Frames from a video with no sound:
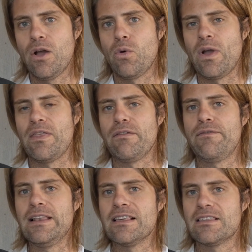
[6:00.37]
where they
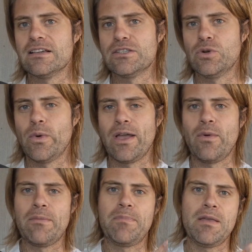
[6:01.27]
feel a certain way.
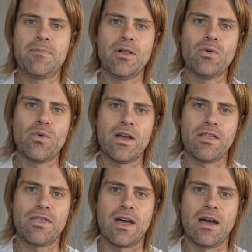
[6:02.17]
Where people
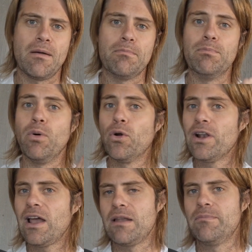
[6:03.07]
with
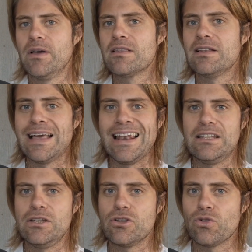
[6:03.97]
borderline
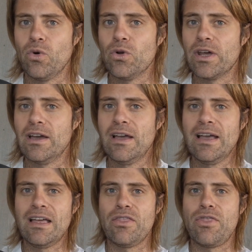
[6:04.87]
personality disorder,
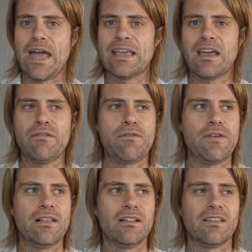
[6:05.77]
they can
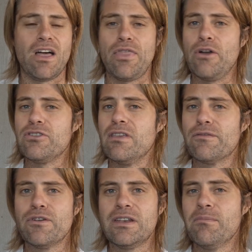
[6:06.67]
feel those
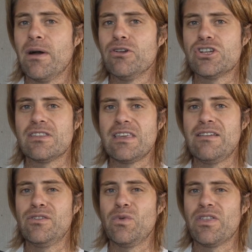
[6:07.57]
different emotions
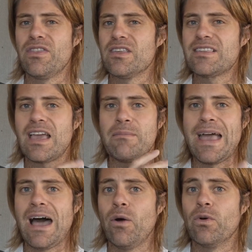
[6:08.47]
even within the same
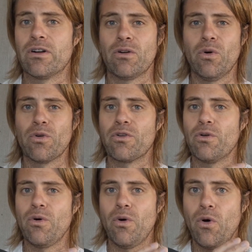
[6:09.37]
hour
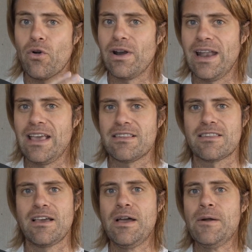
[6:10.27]
or
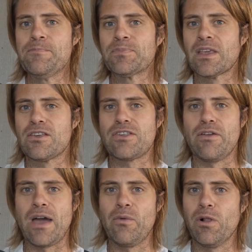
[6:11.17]
less.
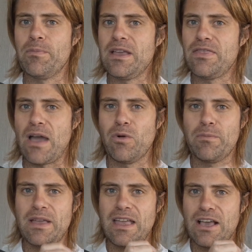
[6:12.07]
So they will
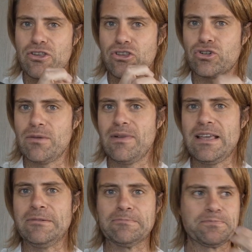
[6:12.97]
be
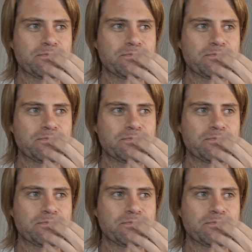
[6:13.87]
extremely